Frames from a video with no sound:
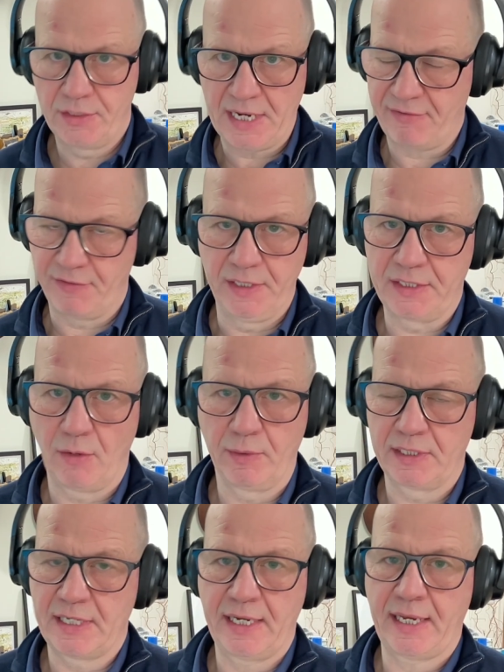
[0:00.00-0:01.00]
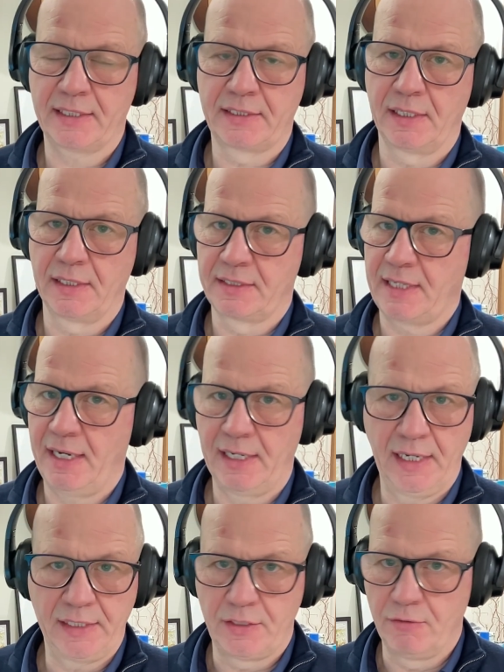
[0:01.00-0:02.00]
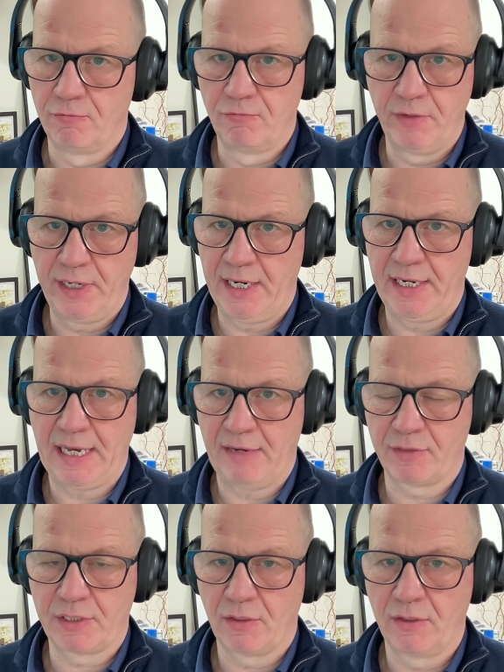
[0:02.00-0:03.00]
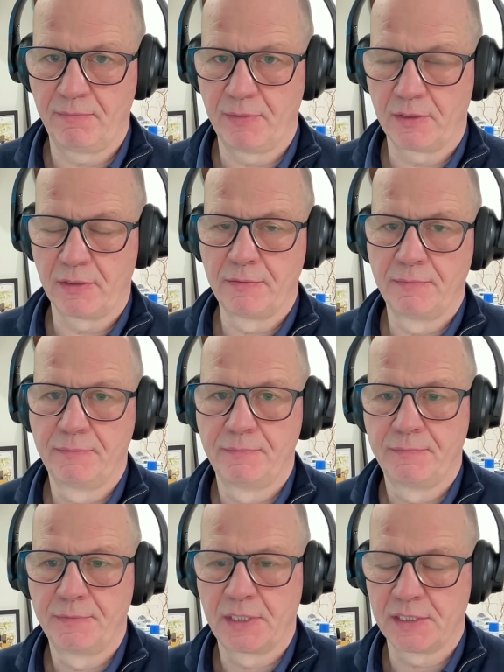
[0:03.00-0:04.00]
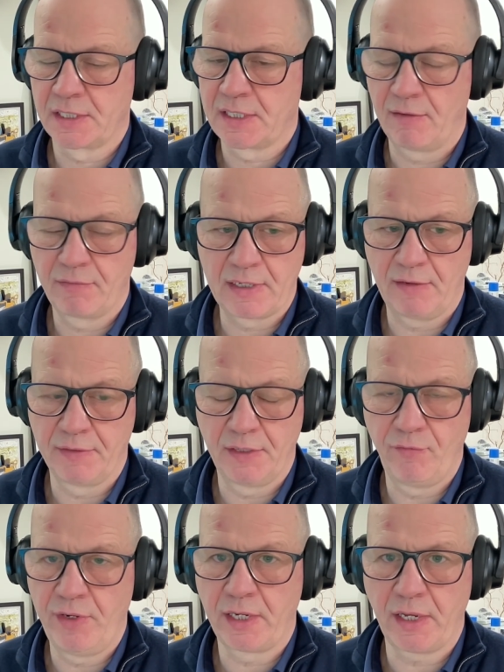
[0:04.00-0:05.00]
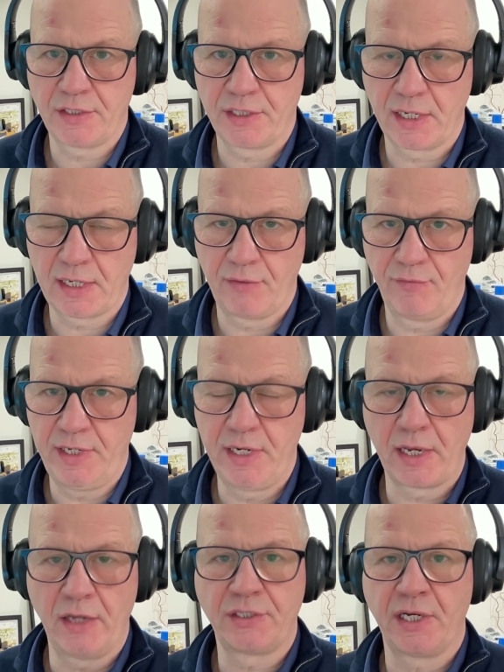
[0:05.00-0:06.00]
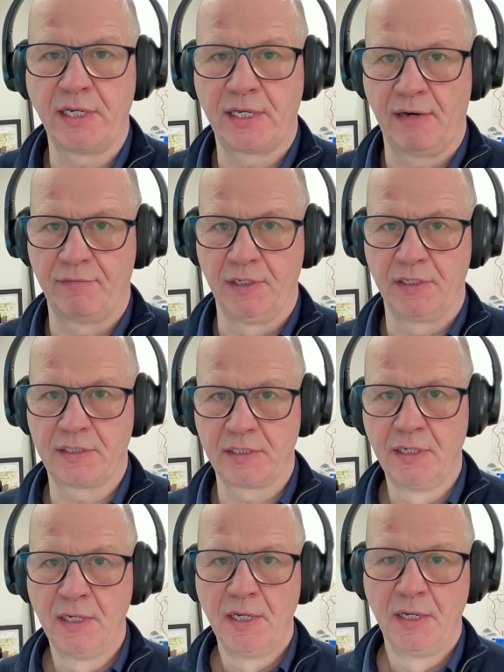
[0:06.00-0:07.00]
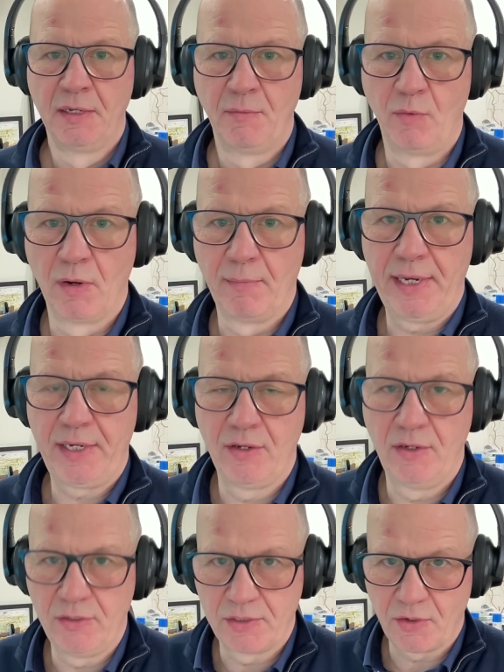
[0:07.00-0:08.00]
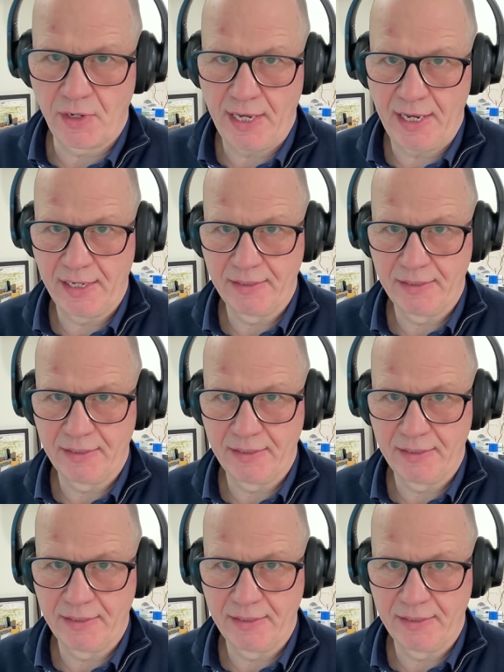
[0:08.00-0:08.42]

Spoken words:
definitely don't want to take external debt unless you really have a solid model. Because the renegotiating covenants will make you lose your hair.